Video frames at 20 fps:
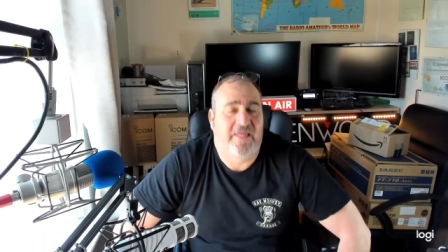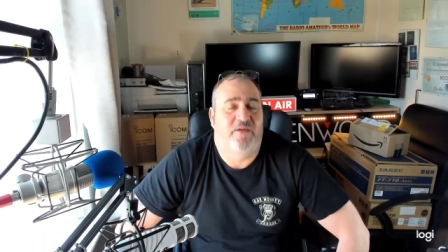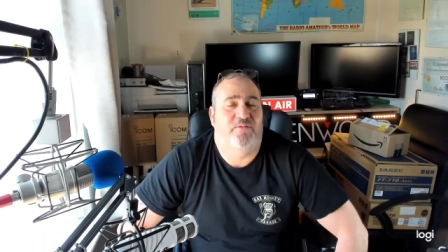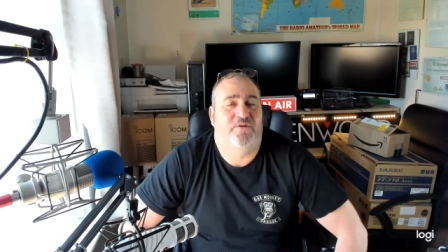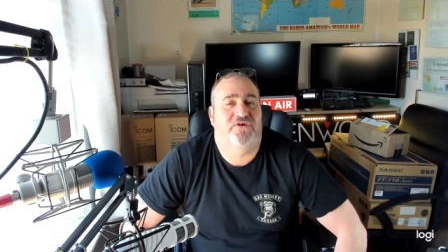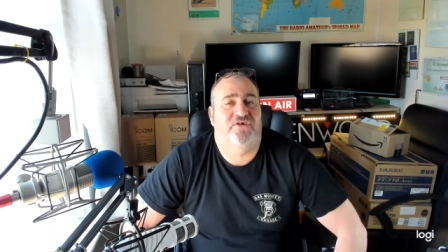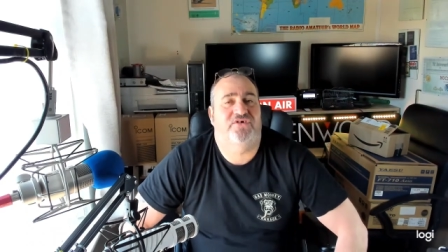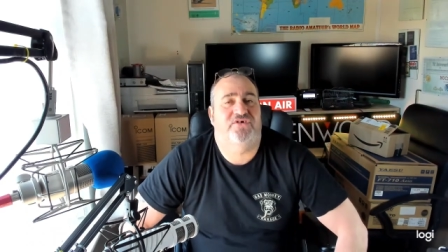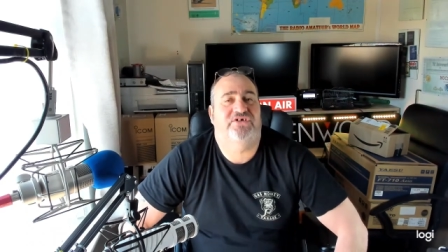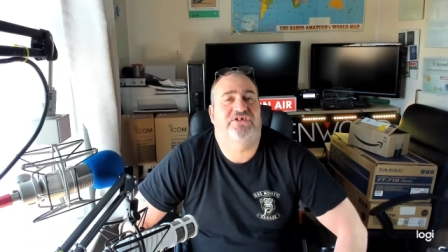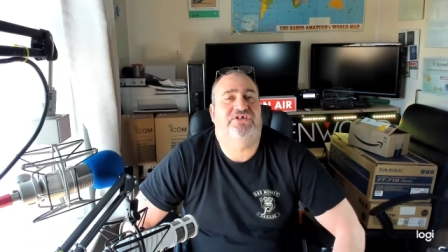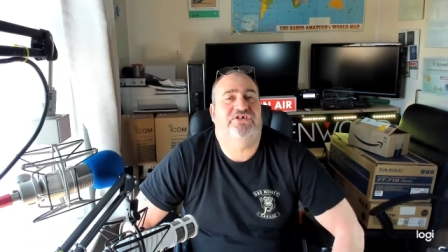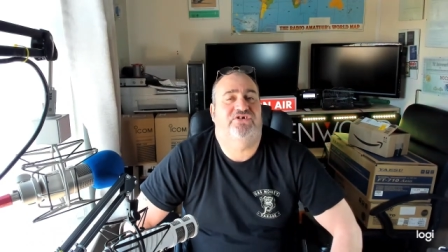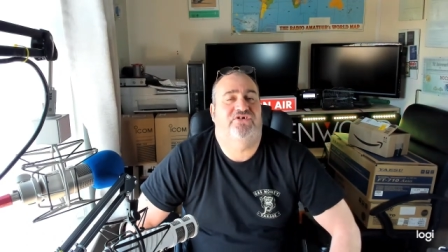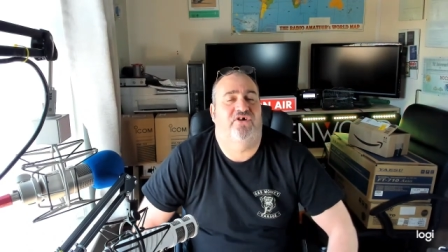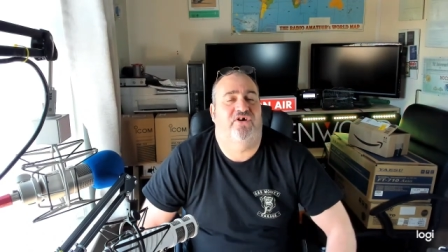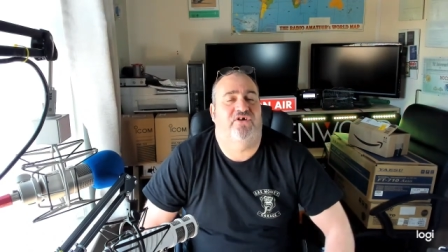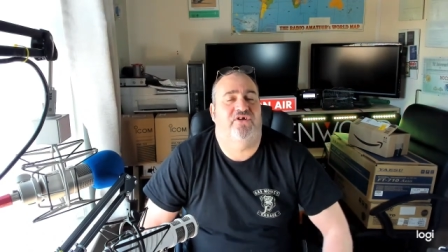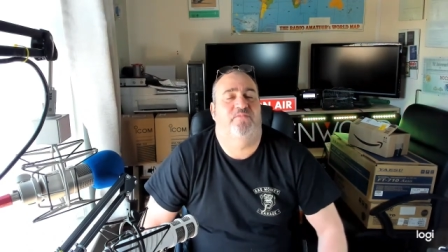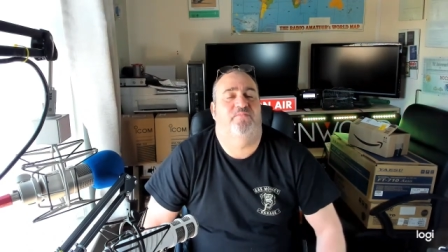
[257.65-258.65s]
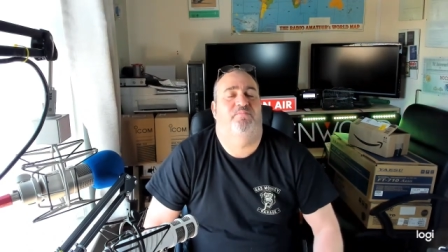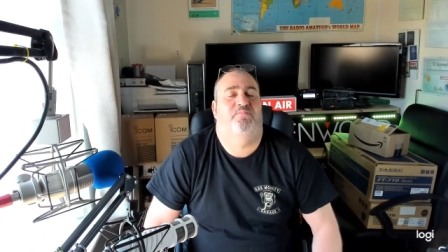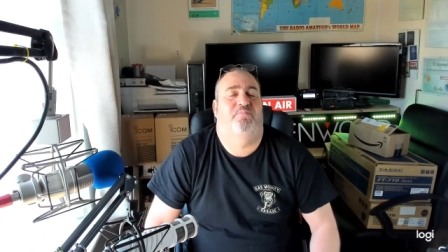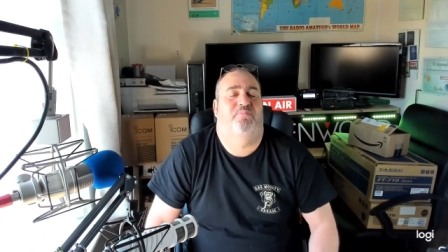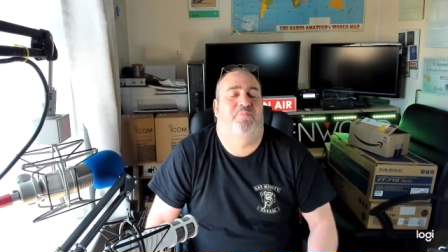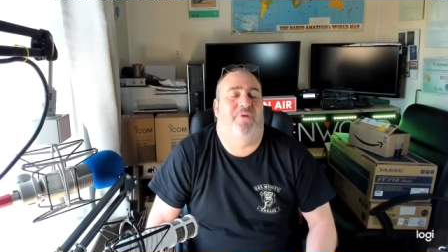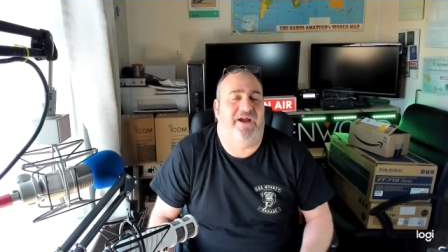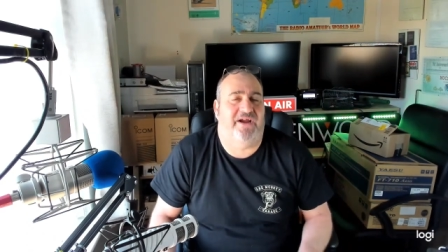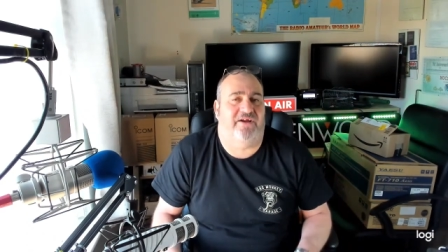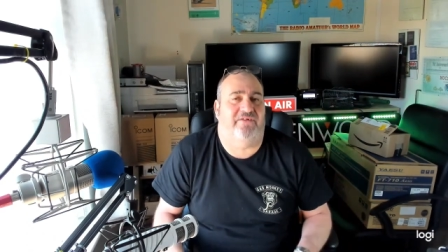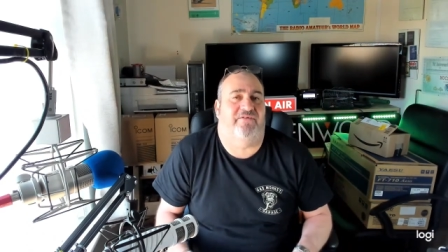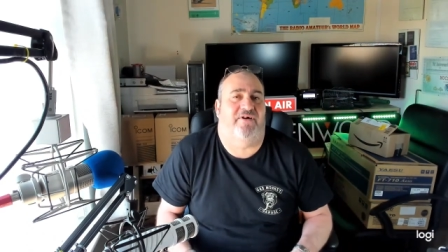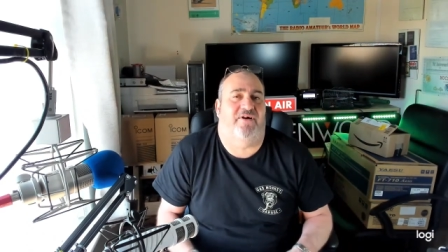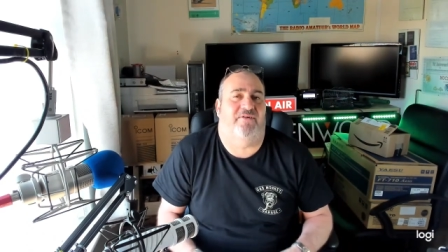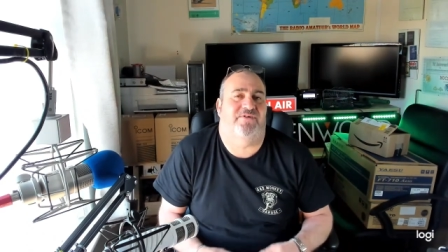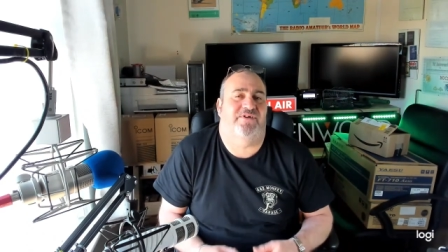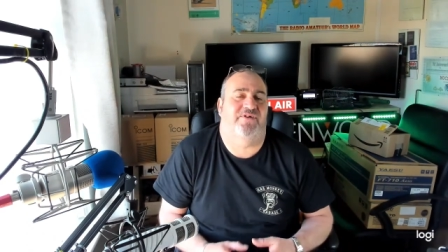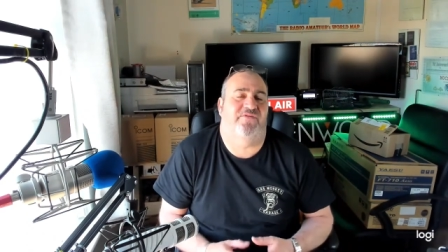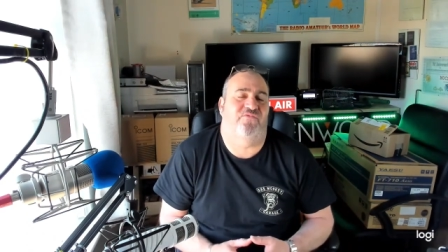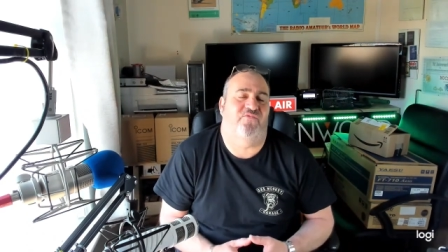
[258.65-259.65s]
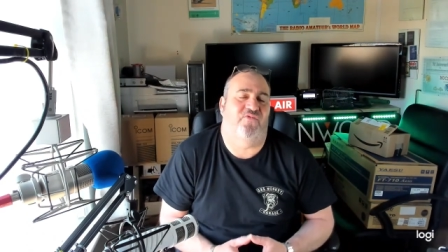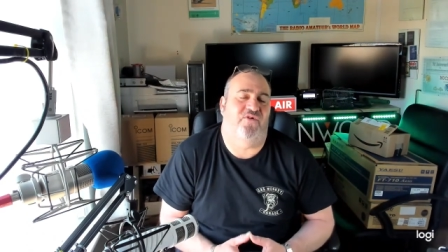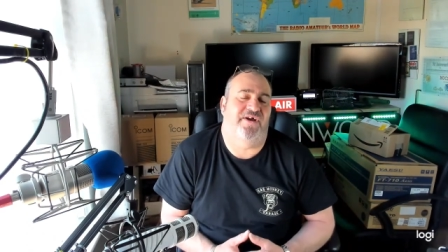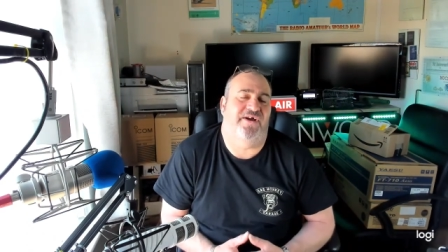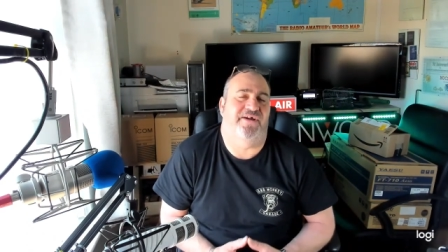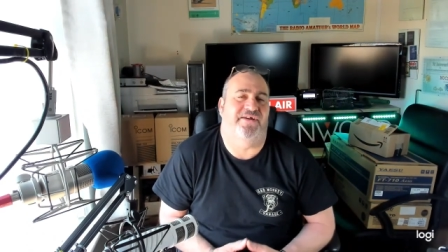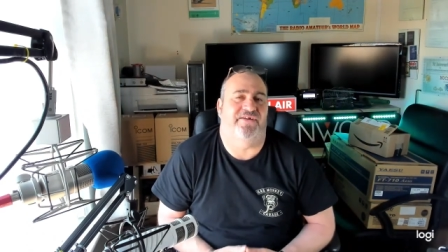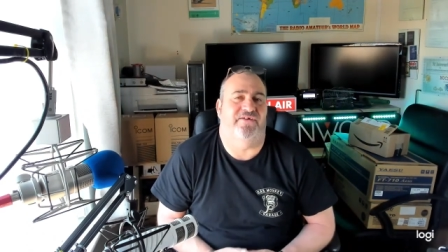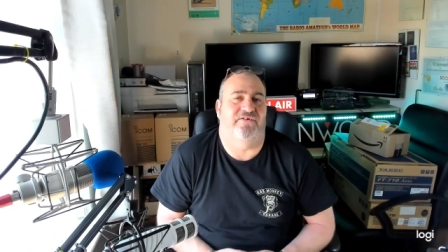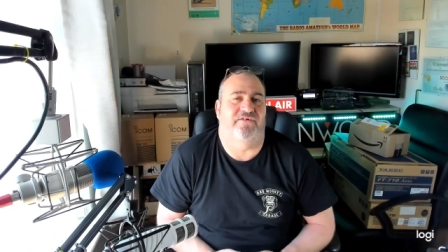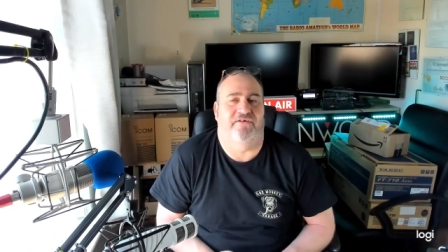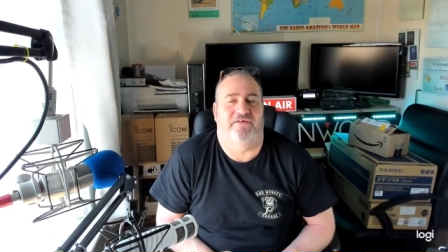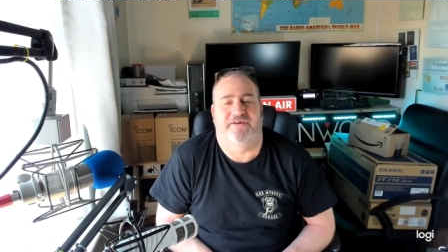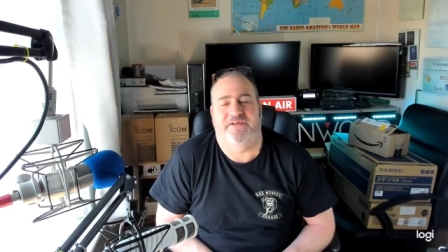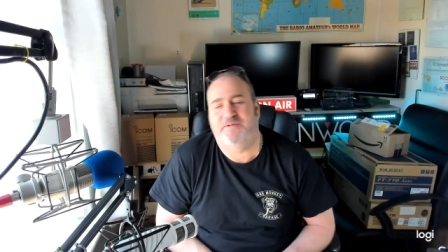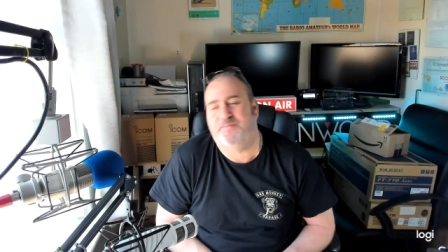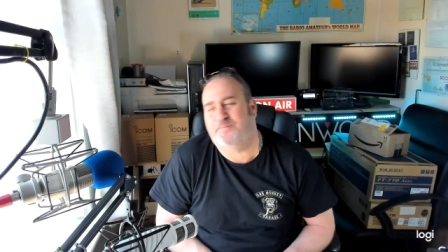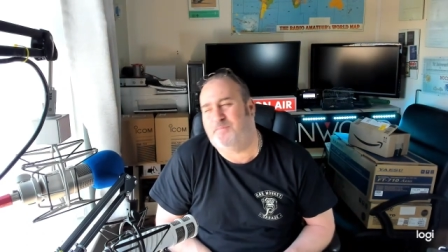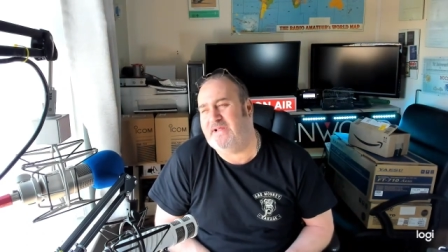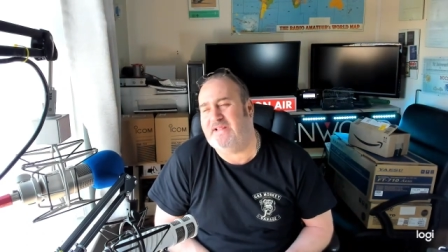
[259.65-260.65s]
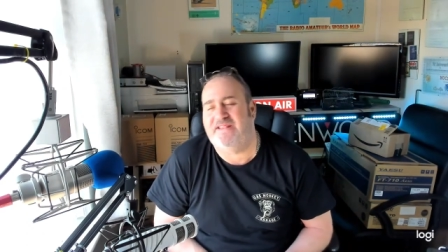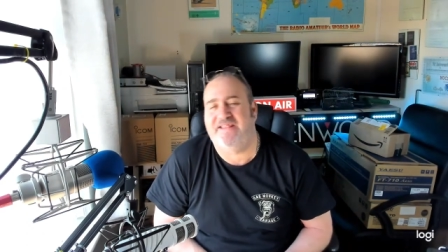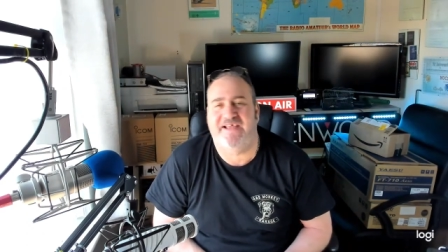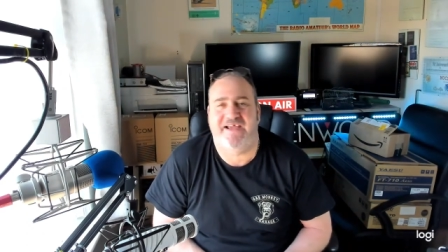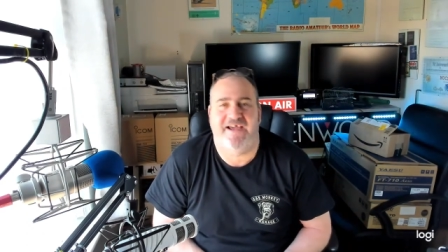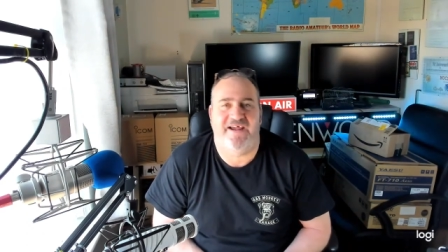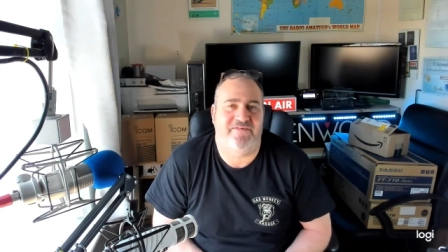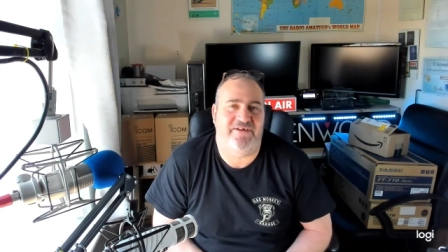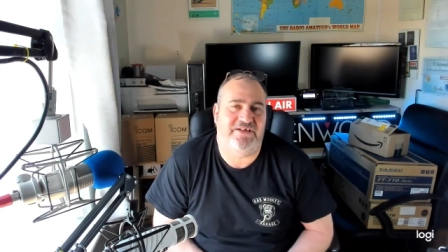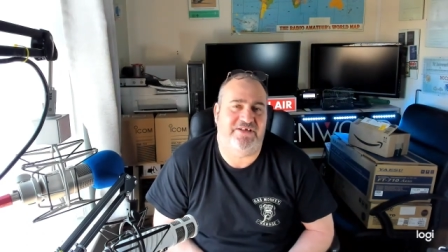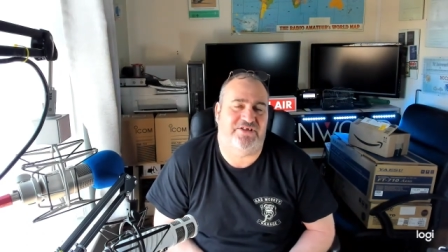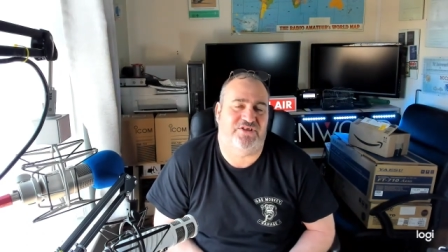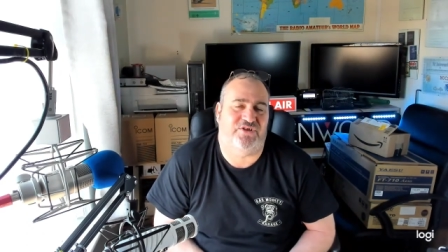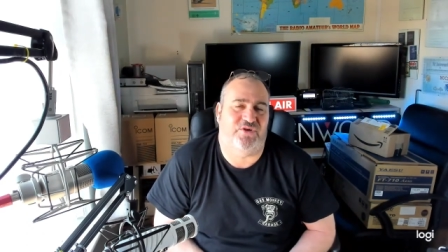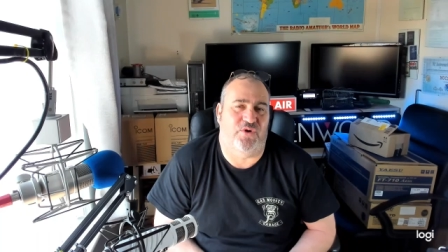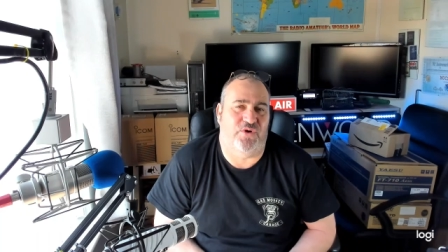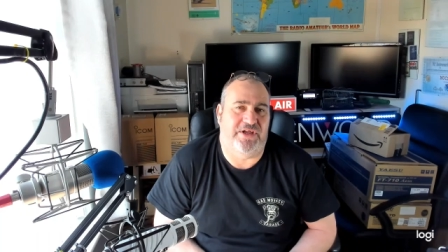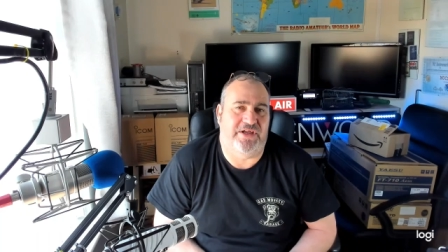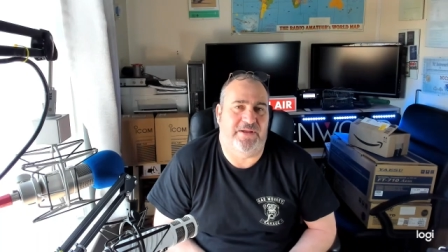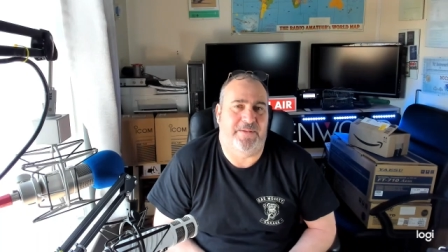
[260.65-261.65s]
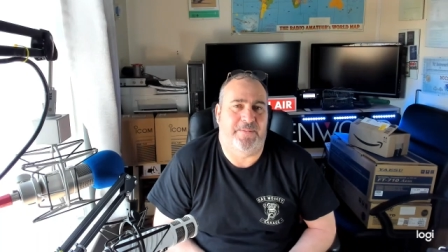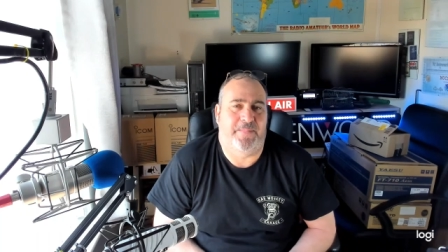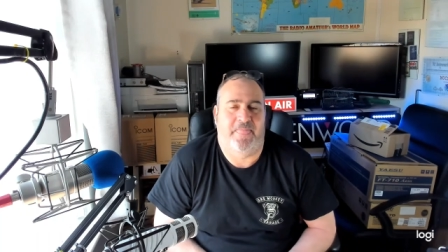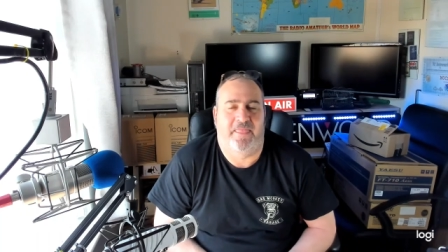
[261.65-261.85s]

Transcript: Because he's got a background in radio. He's been there, he's done it.